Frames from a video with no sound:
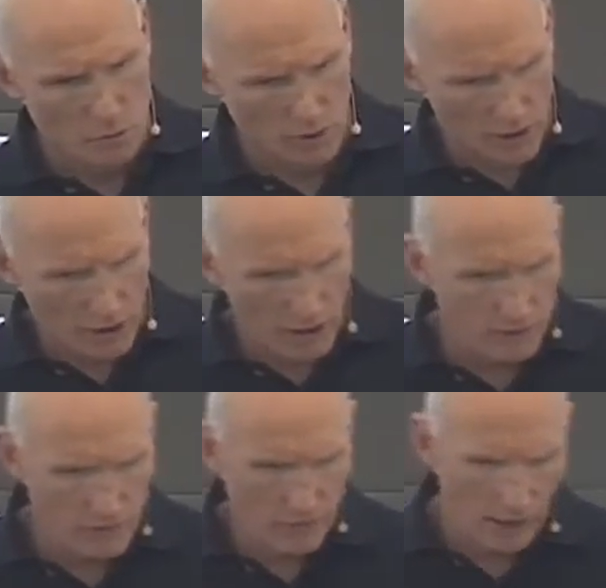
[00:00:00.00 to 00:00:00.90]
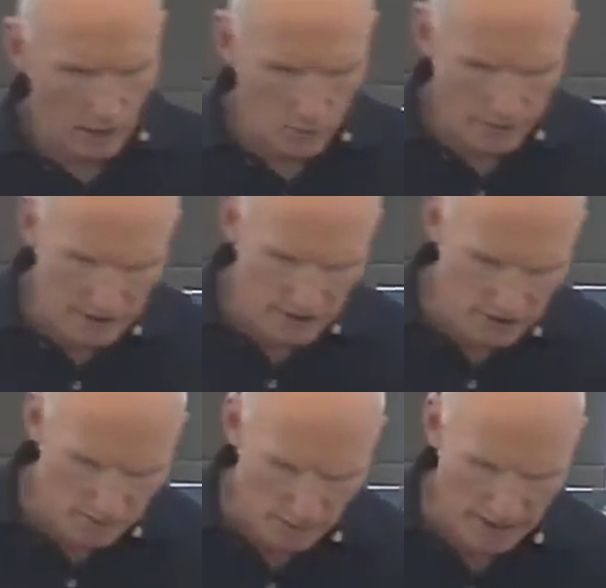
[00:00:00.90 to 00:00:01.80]
What love are we
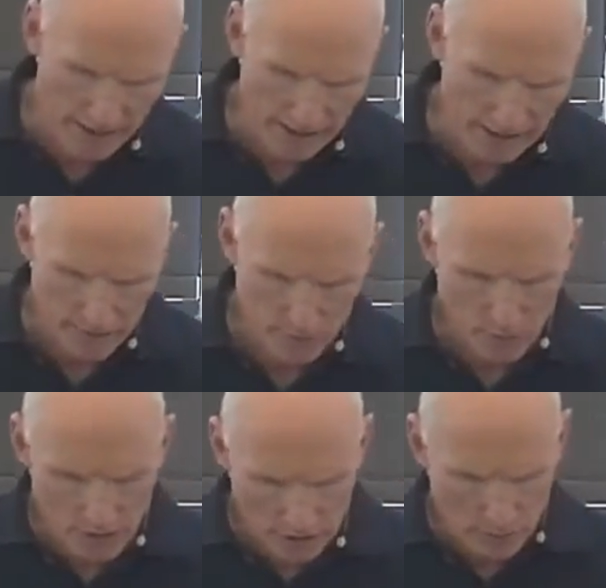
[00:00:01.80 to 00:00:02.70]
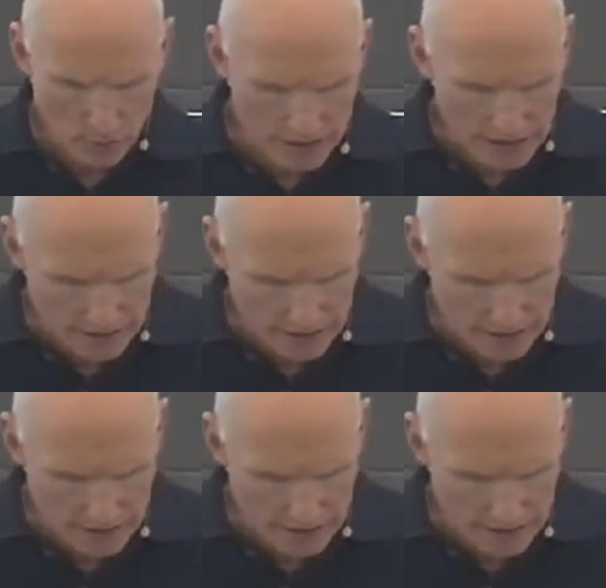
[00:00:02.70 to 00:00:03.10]
displaying? What love are we